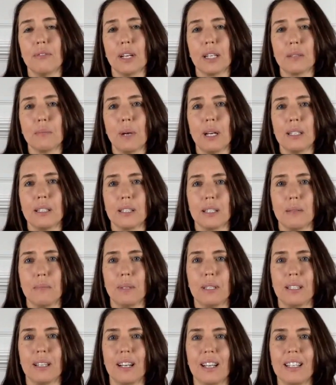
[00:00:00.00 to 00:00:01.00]
Not going to
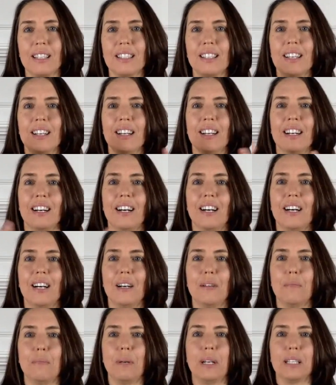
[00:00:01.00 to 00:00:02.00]
affect my sleep at night,
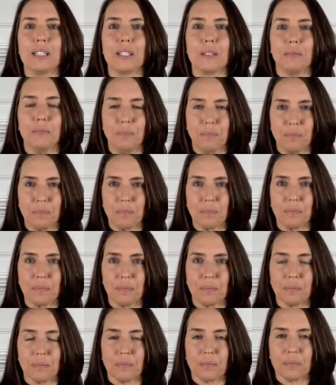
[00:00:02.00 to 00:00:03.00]
but
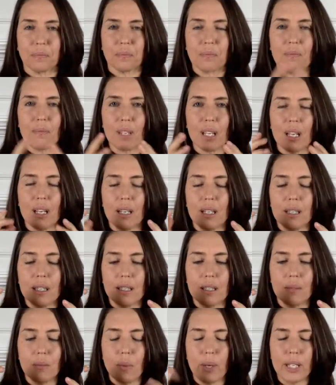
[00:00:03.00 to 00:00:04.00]

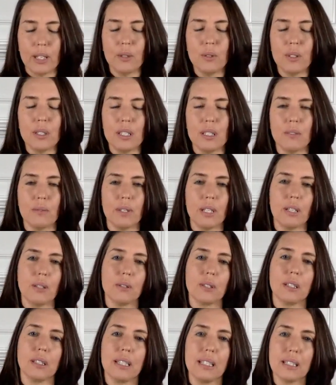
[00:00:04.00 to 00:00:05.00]
we use these videos,
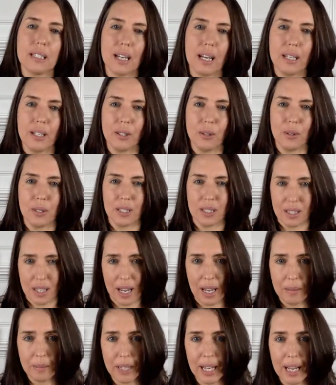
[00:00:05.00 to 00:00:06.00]
at least I do, as a
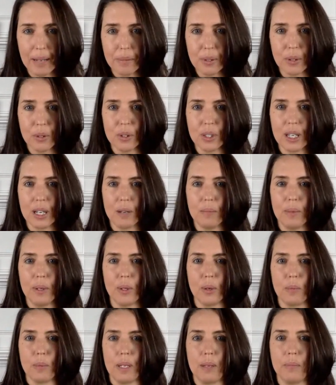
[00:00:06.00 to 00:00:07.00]
time capsule to help other
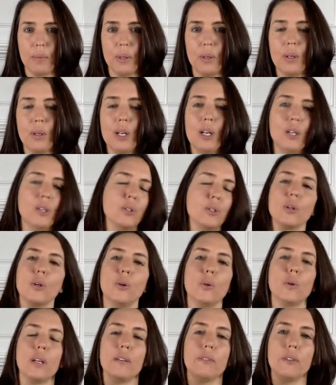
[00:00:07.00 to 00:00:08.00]
people.
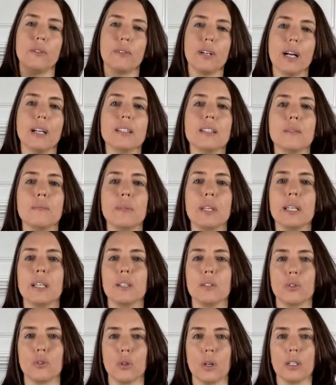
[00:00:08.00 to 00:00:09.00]
So if you've got something
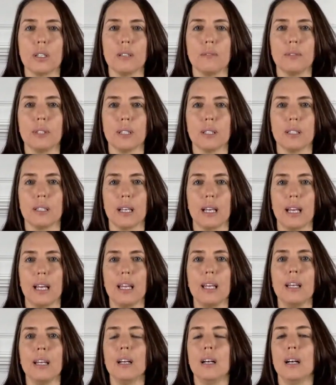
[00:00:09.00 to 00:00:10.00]
constructive to
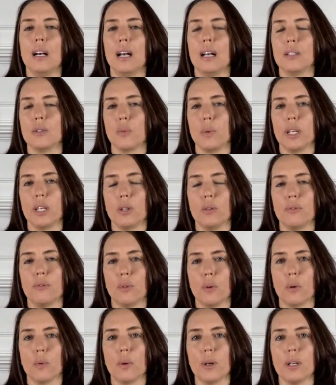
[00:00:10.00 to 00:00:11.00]
say as we go
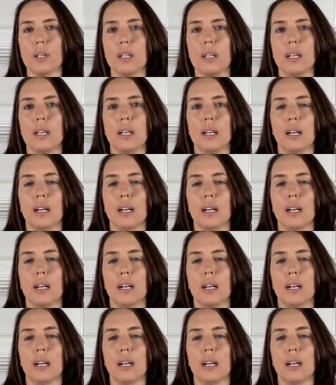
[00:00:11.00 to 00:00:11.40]
forward,